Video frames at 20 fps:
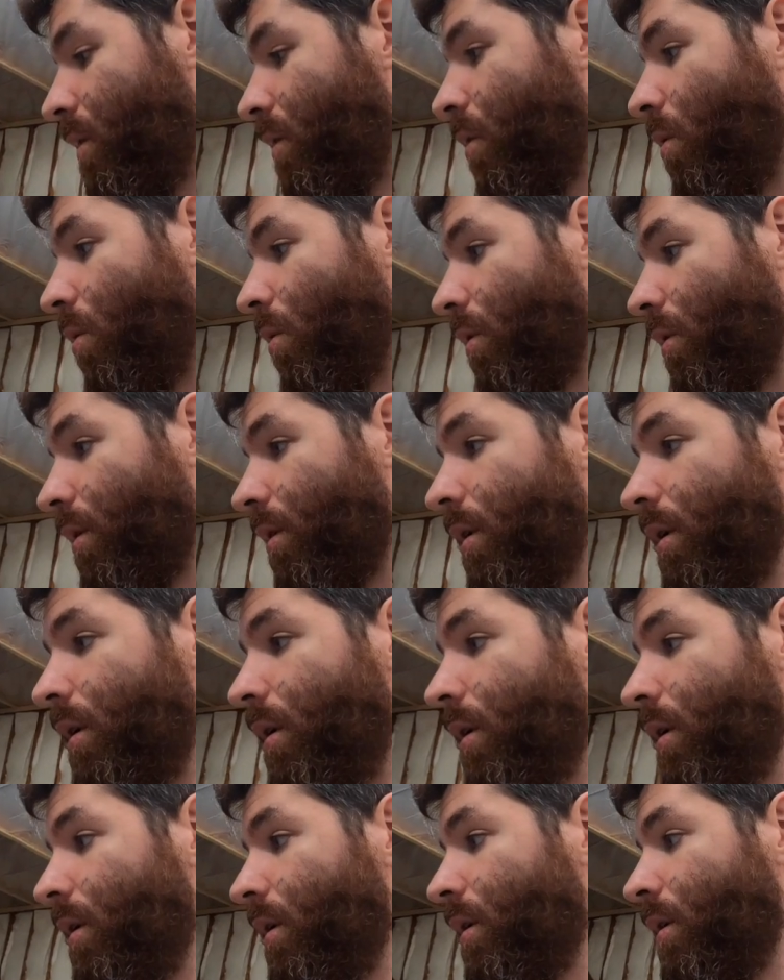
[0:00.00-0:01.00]
Or
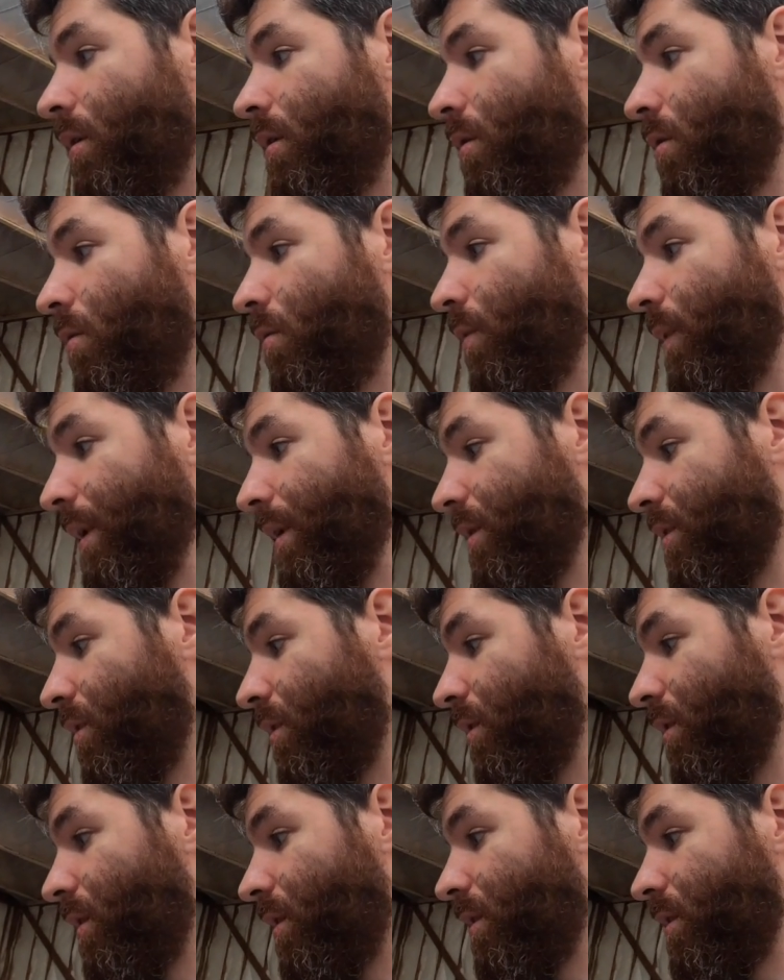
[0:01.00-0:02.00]
we
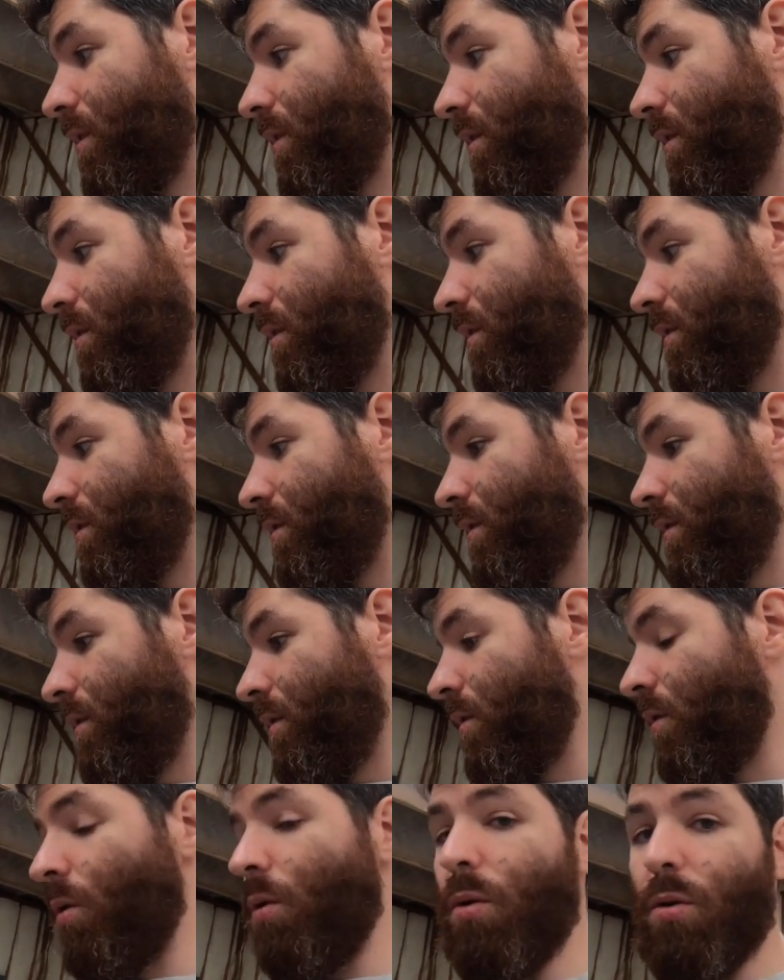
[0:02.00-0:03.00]
could
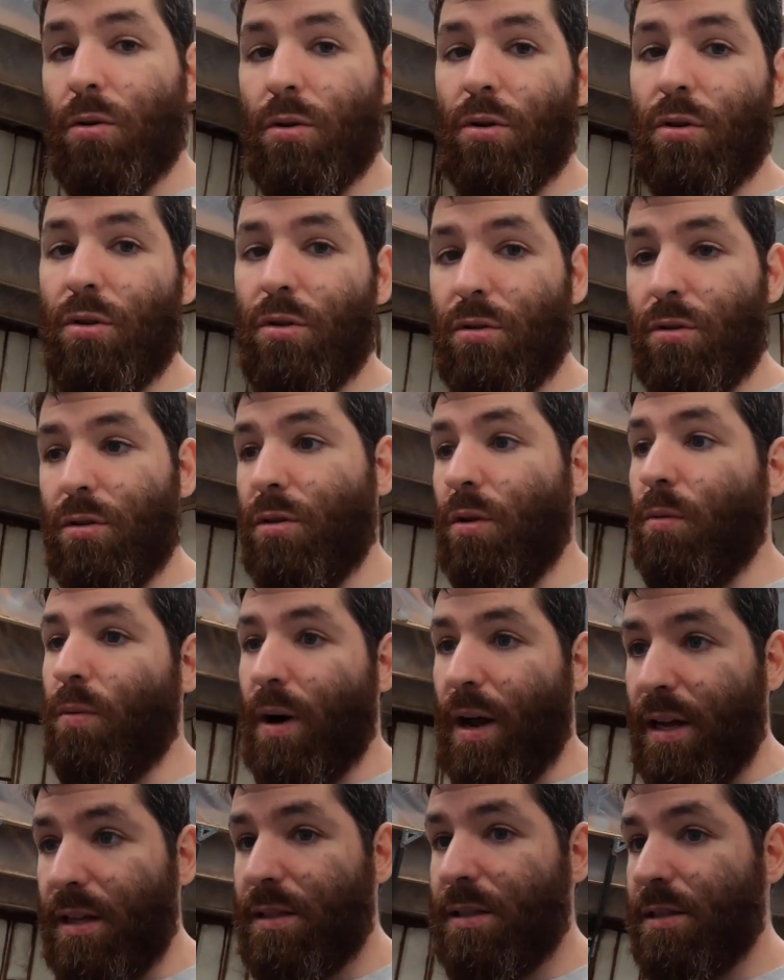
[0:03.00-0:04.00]
order the
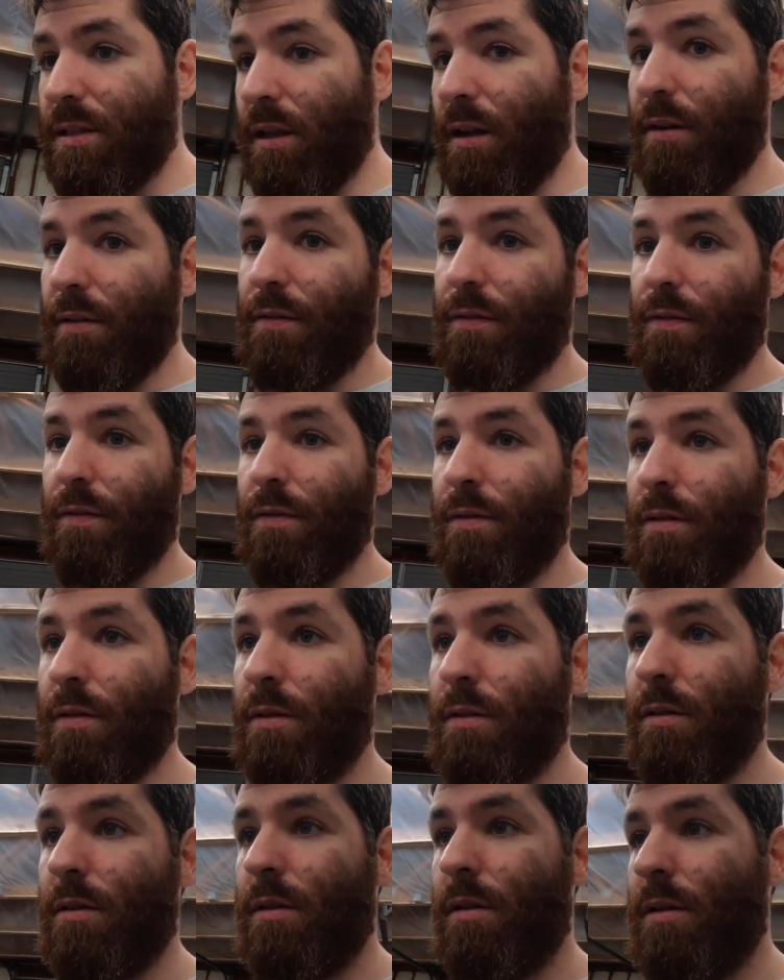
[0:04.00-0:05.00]
right stuff
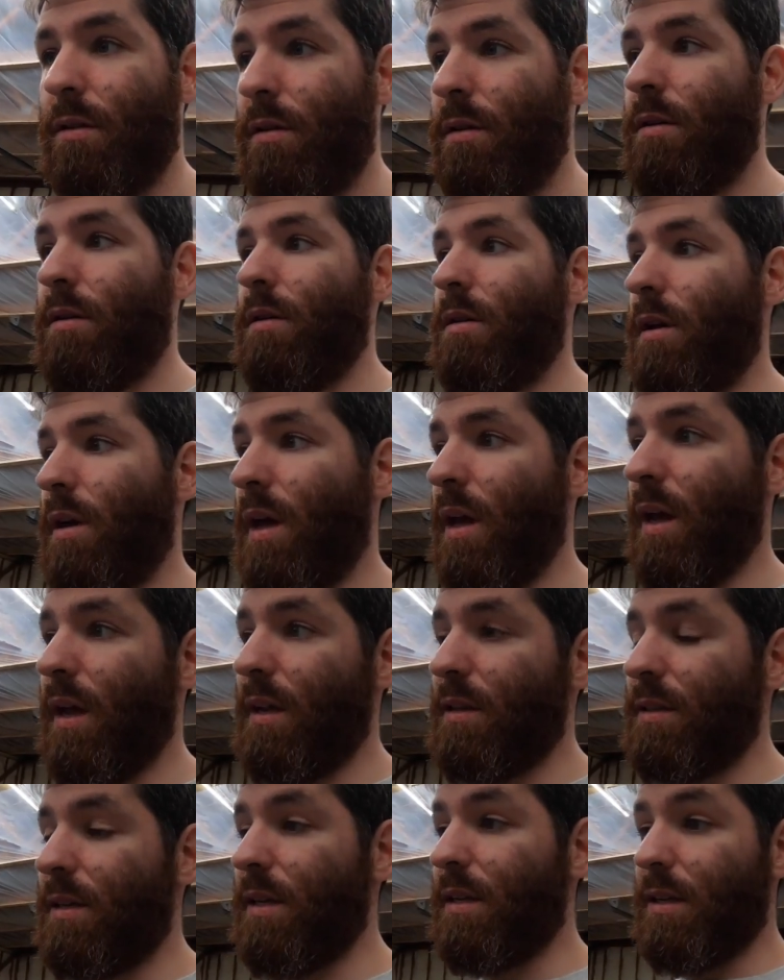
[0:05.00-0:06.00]

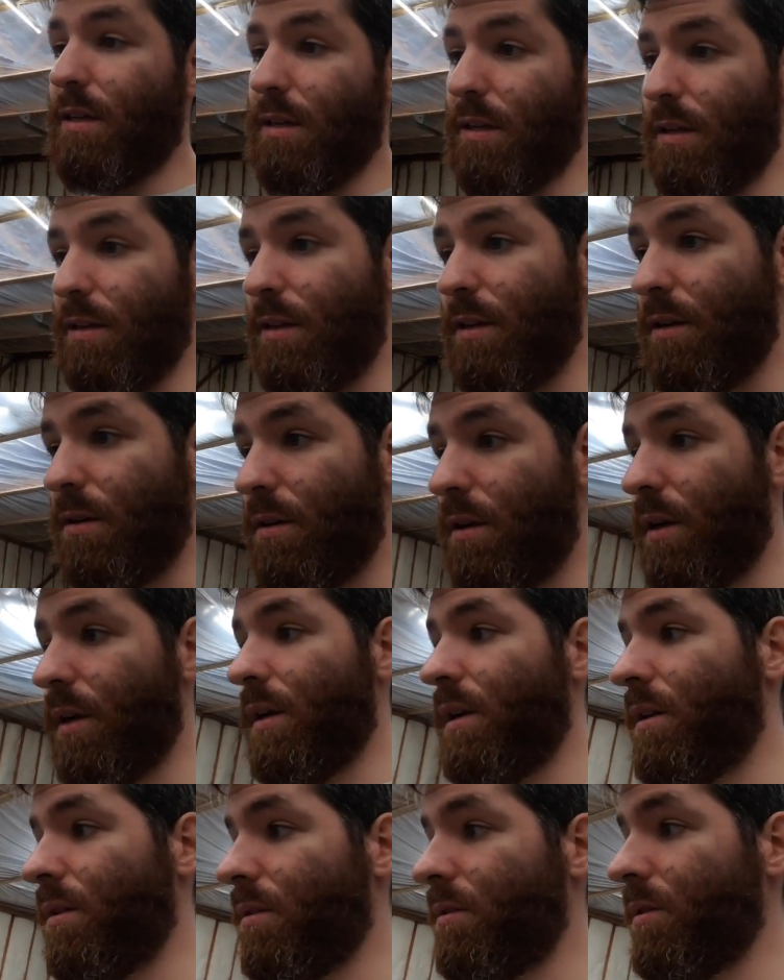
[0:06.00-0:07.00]
and get it in here and
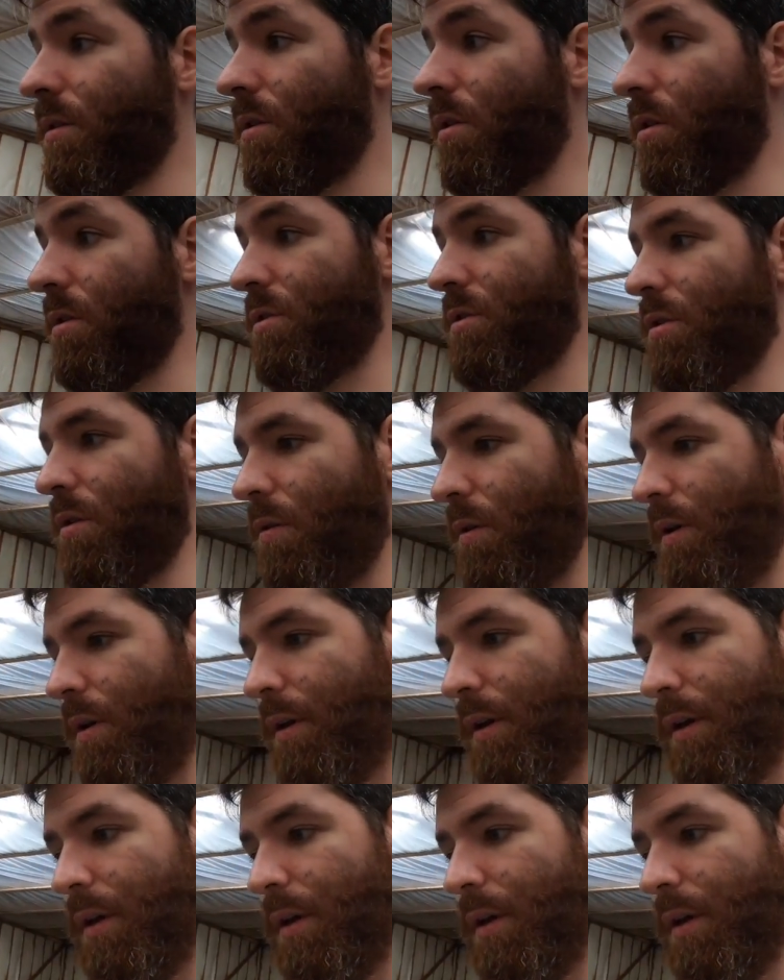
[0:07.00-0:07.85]
get it on the car. So